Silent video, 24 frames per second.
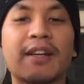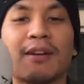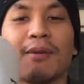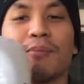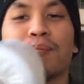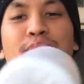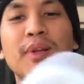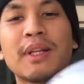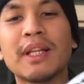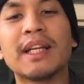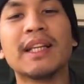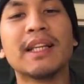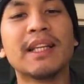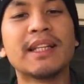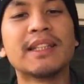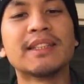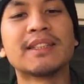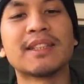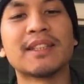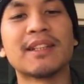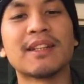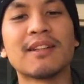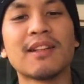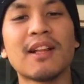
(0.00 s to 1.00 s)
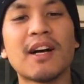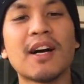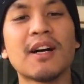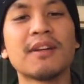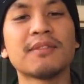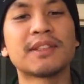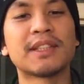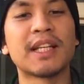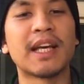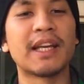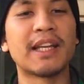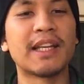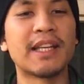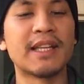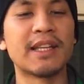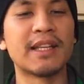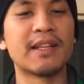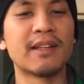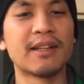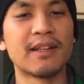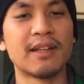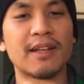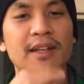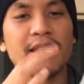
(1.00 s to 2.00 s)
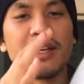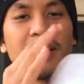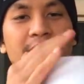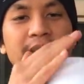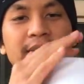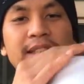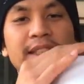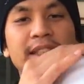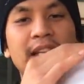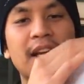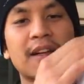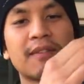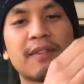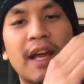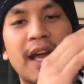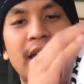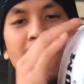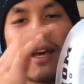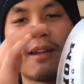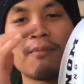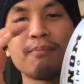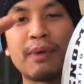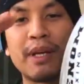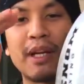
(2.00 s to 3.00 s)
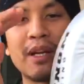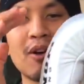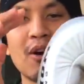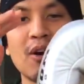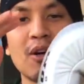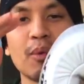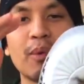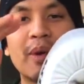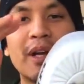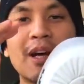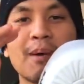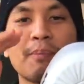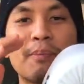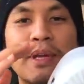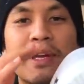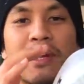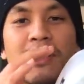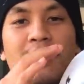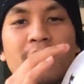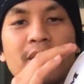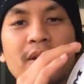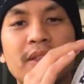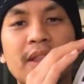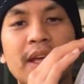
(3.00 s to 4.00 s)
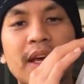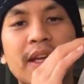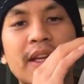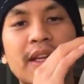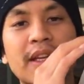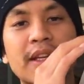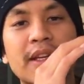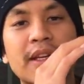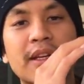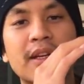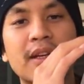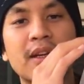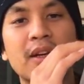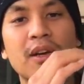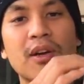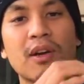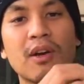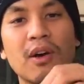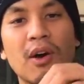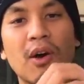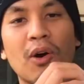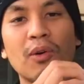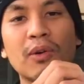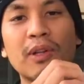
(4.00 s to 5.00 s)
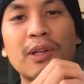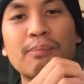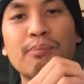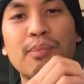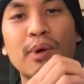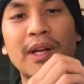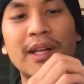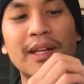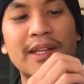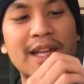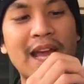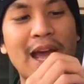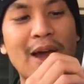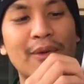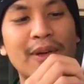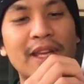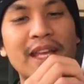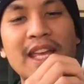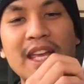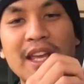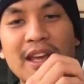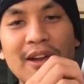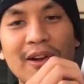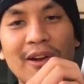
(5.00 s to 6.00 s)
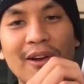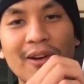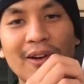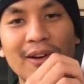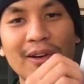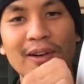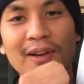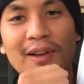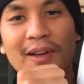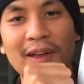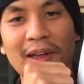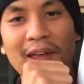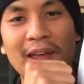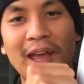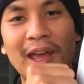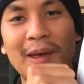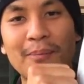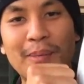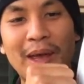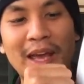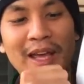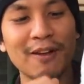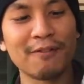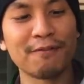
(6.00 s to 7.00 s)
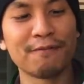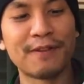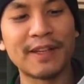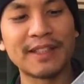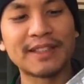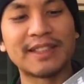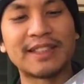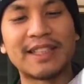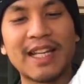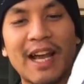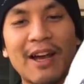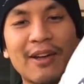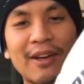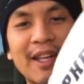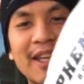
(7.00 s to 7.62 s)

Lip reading: completely into the gloves, that he, instead of the hand being all the way up here, that he only put it down here and made a fist down